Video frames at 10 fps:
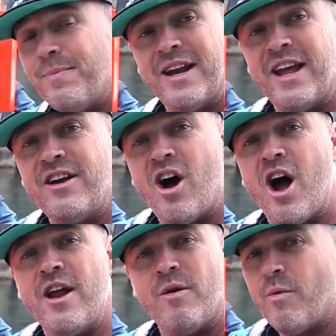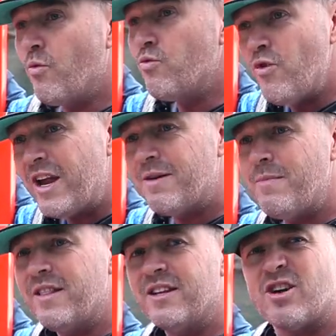bin, and I
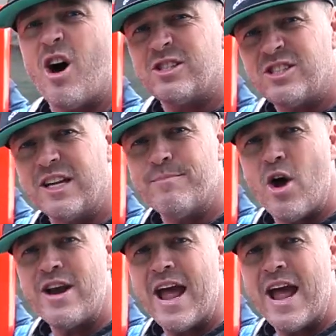recommend this. I'll stick my